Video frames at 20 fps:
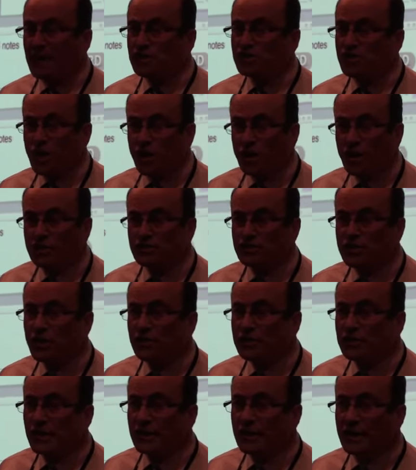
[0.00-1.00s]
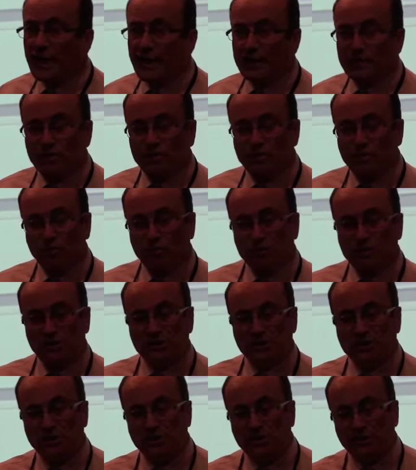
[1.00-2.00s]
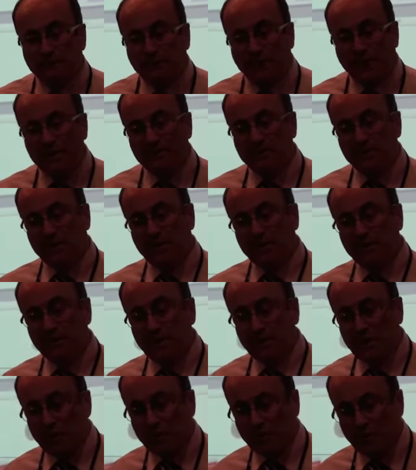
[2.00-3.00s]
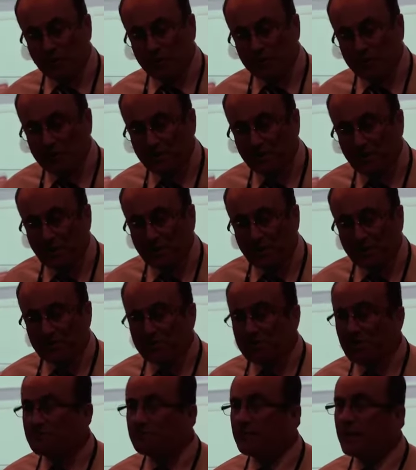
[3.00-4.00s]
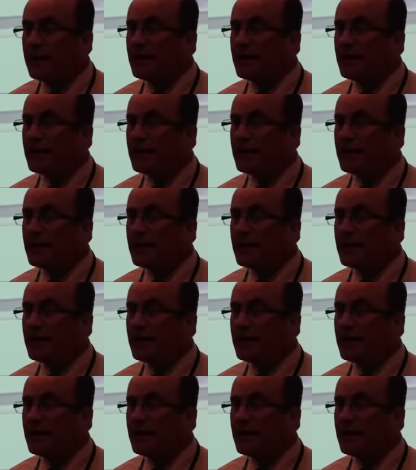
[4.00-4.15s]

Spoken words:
It's only a louder noise until the baby can hear it, so it